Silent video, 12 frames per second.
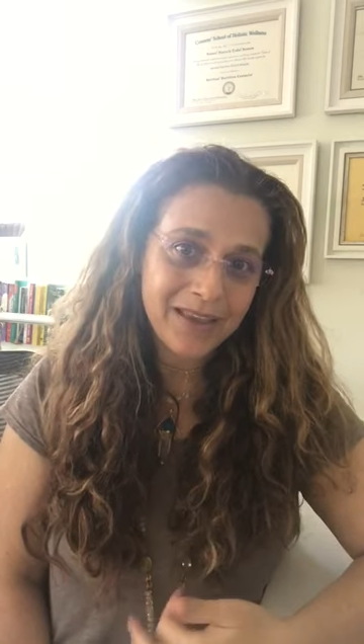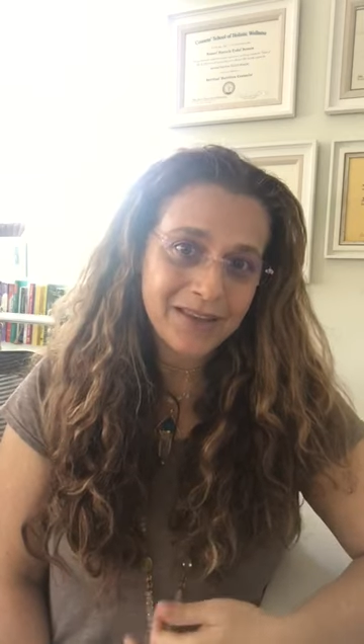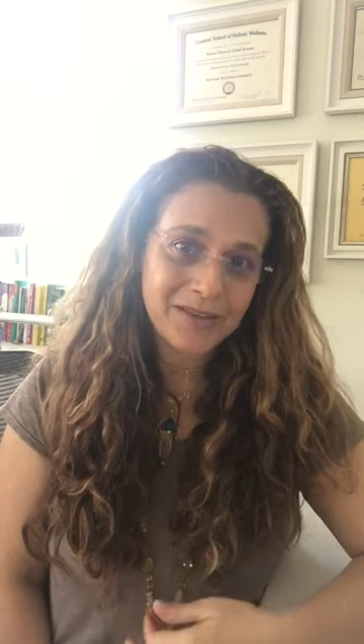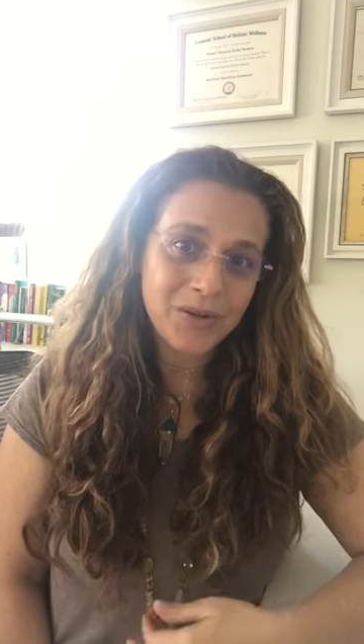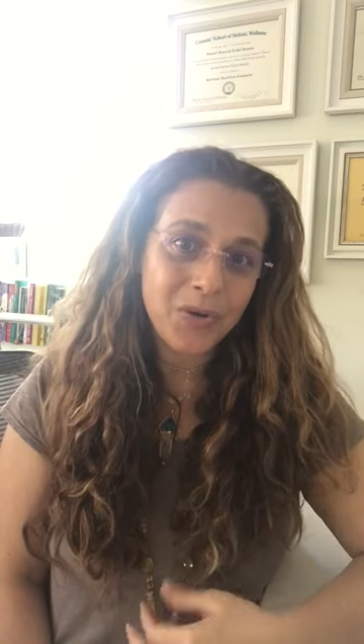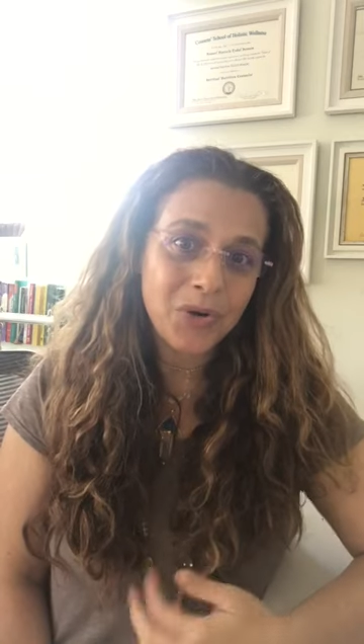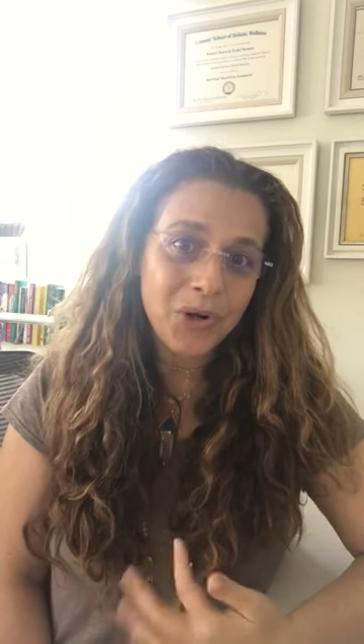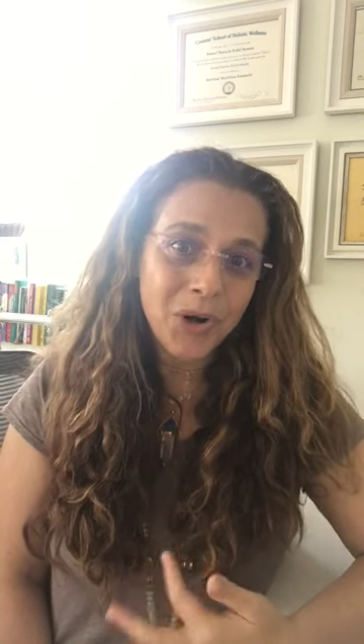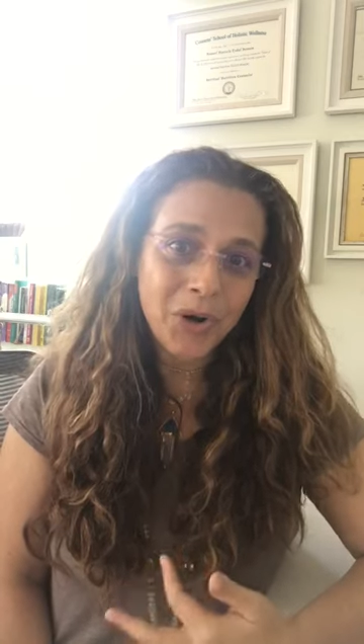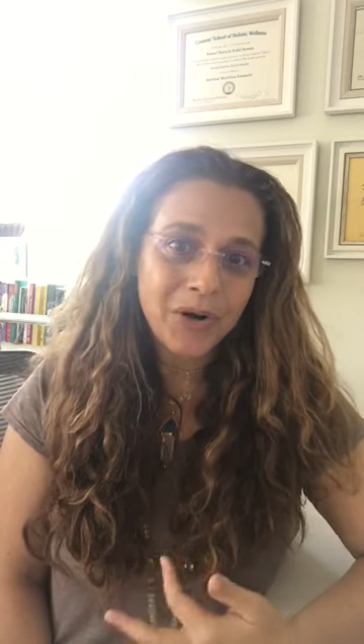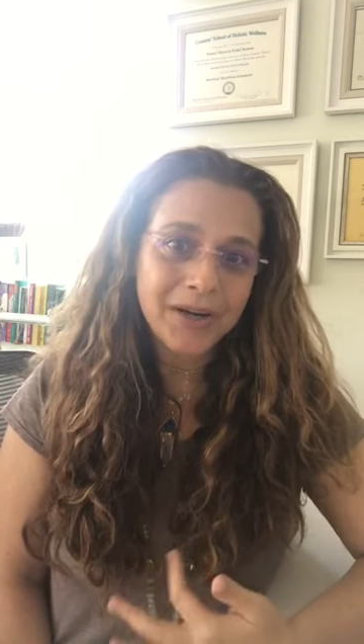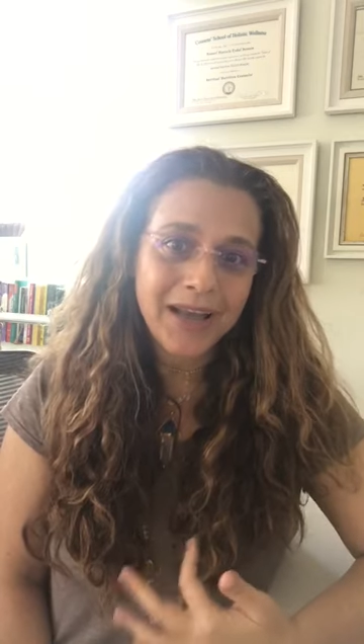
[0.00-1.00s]
So
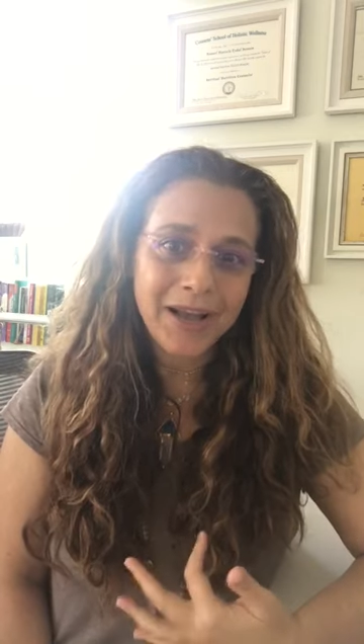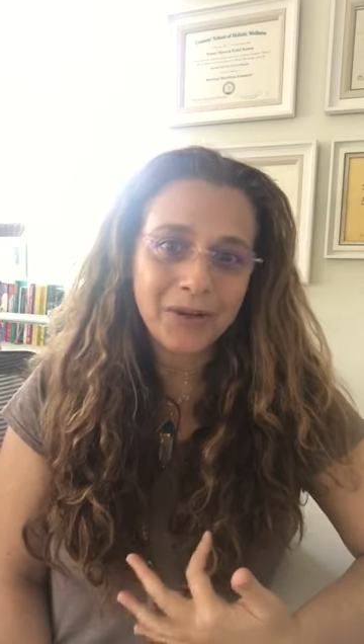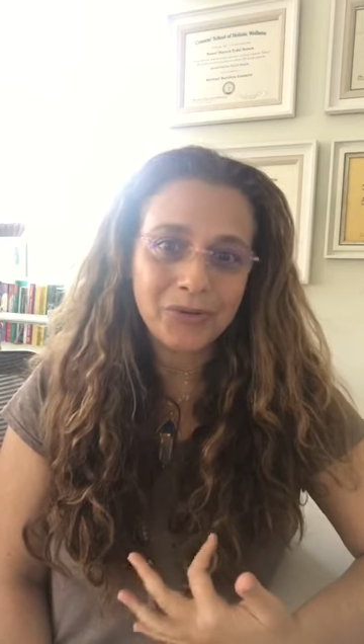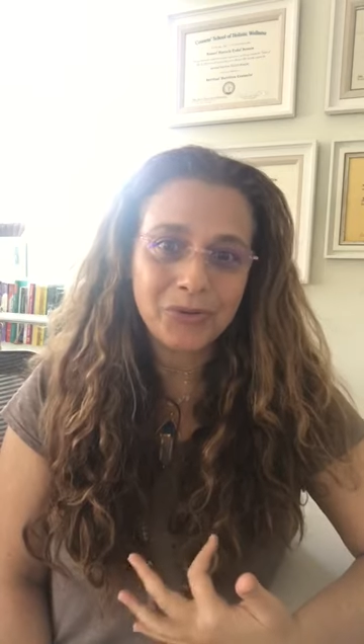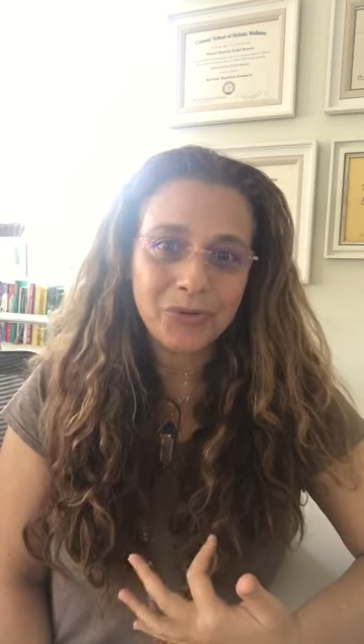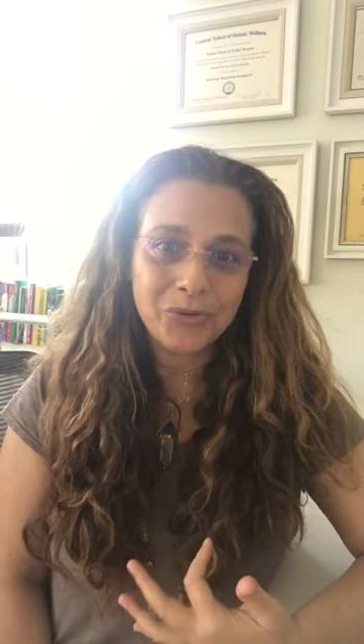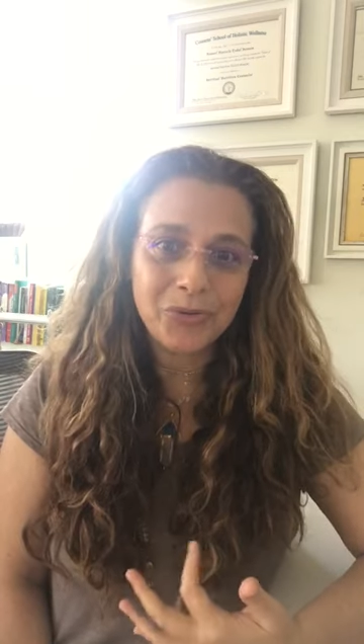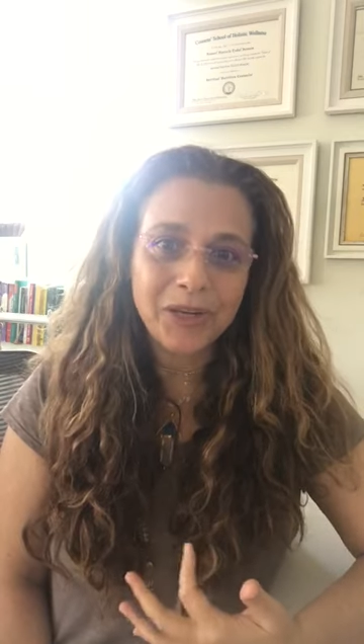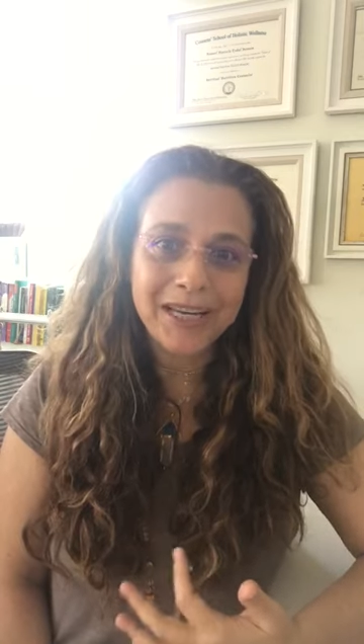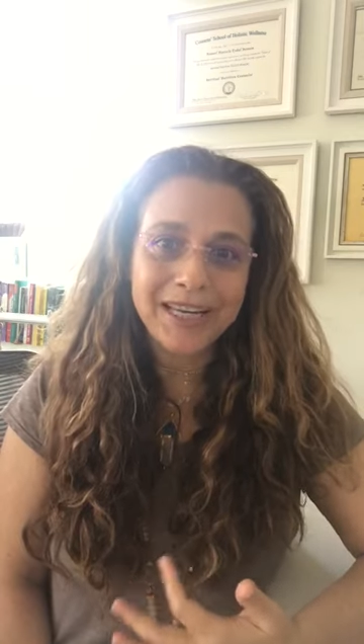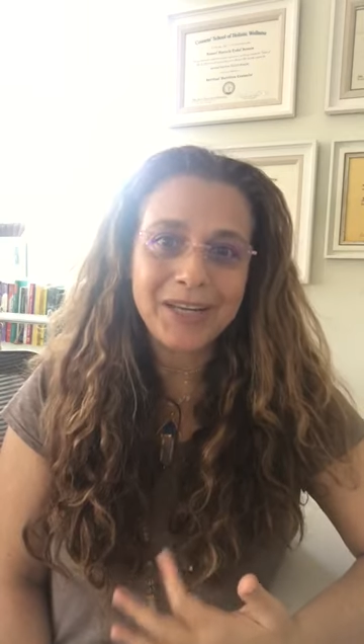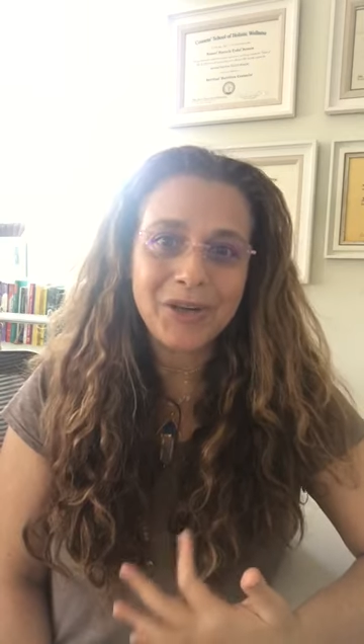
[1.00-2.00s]
learn how to
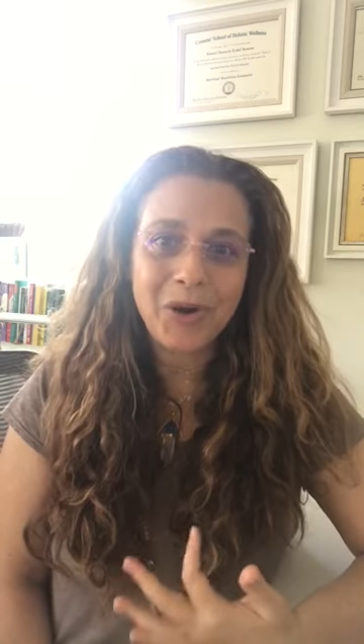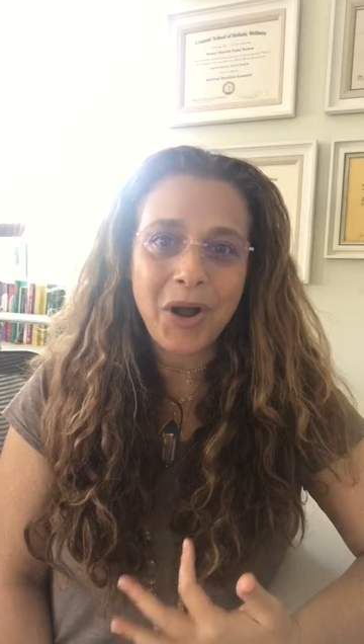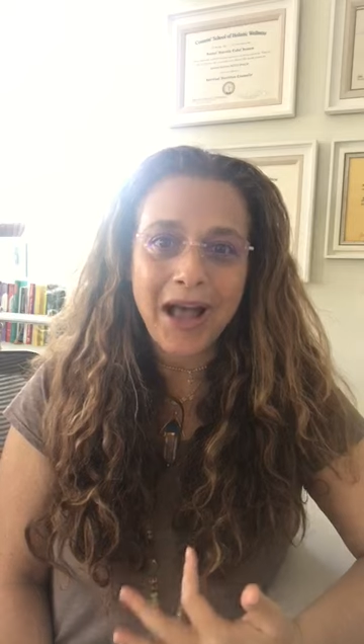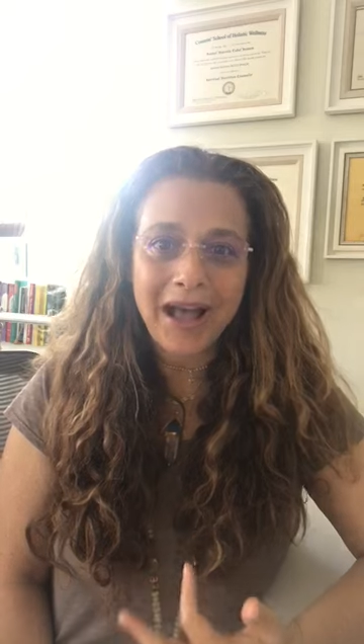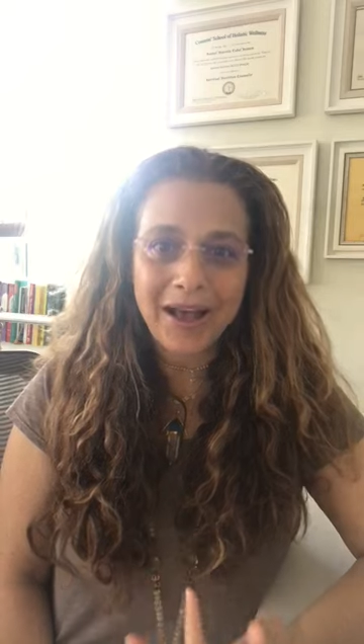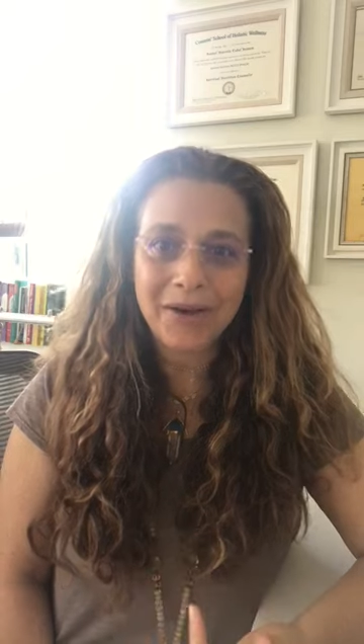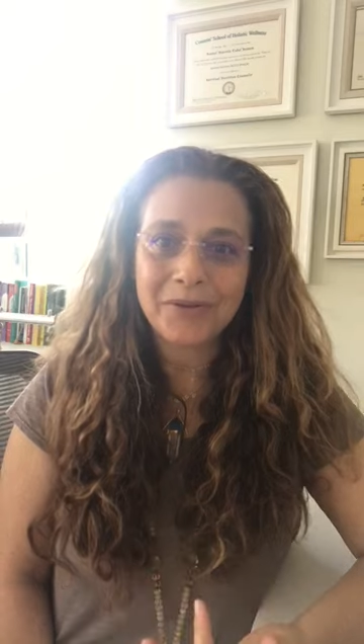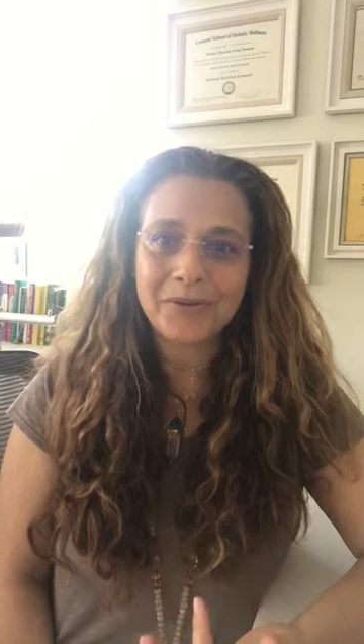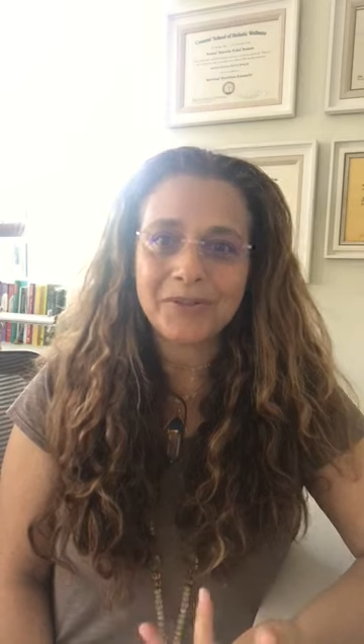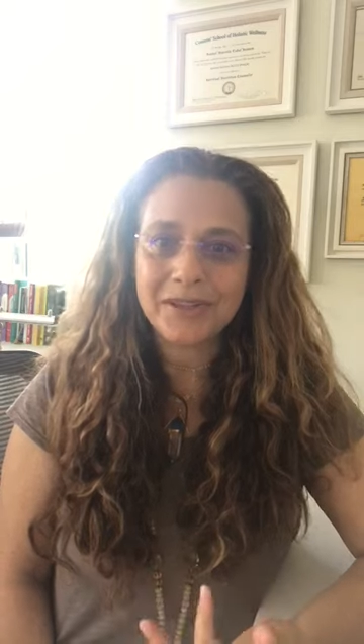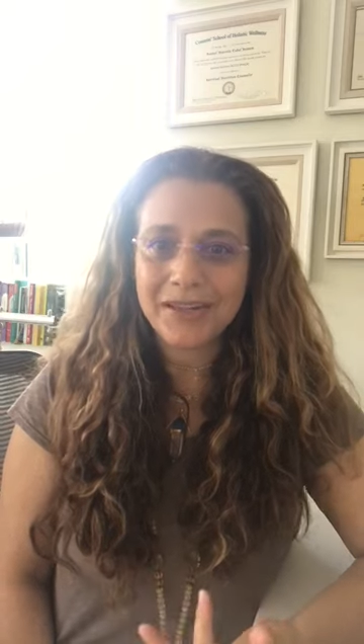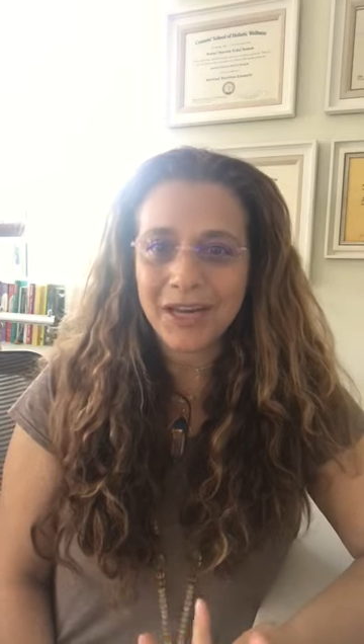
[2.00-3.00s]
clean your
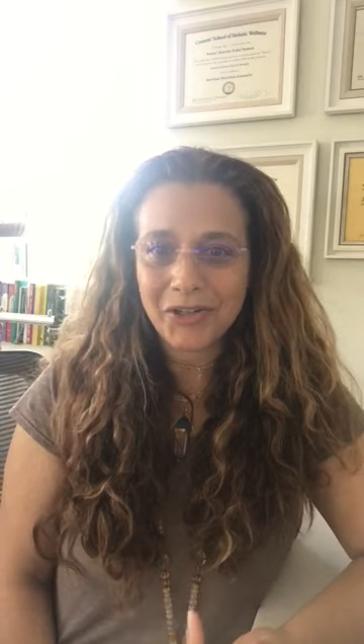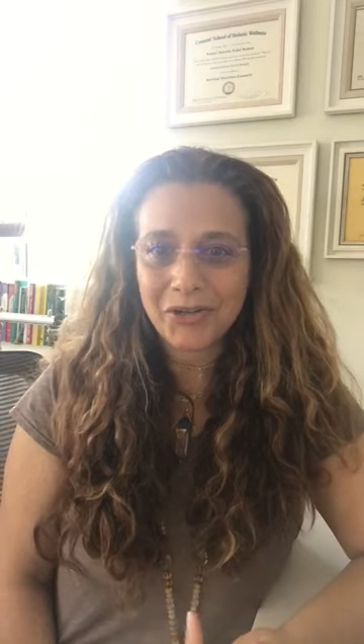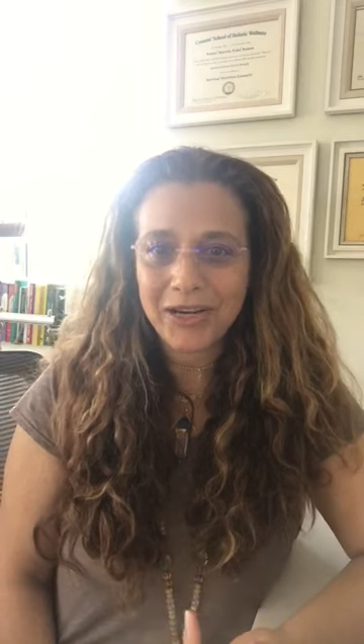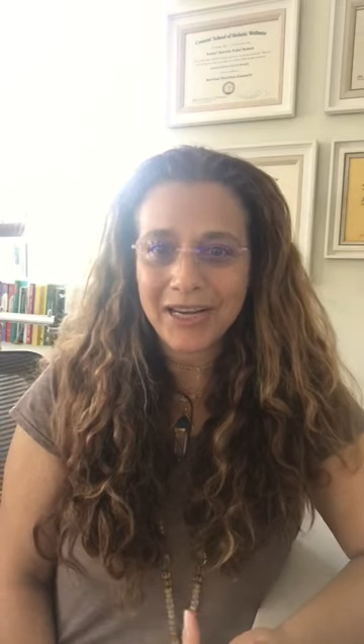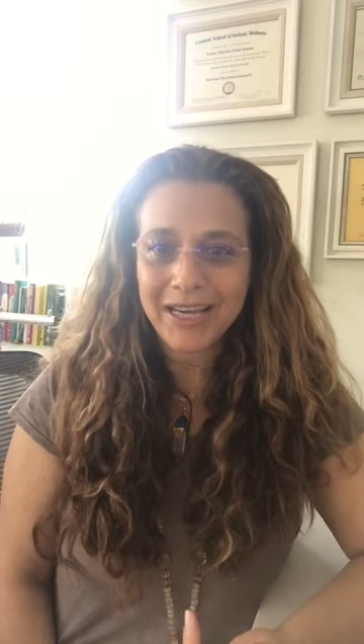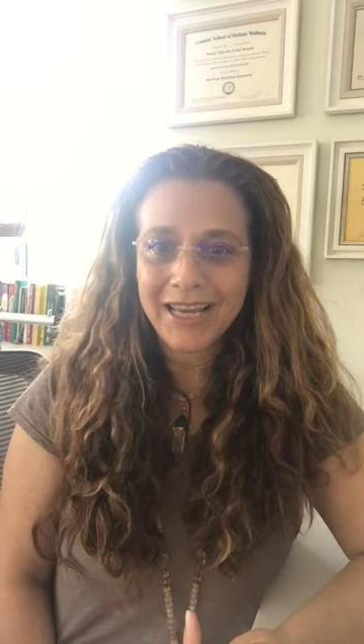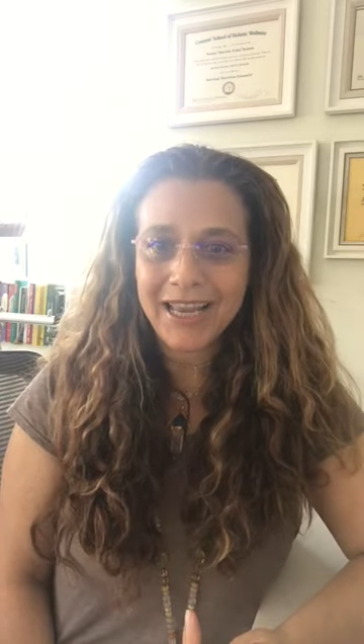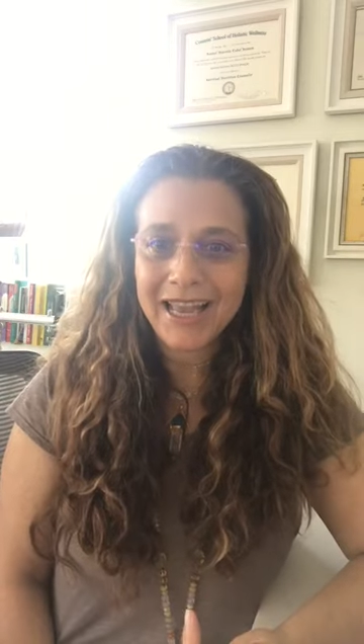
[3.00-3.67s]
house naturally.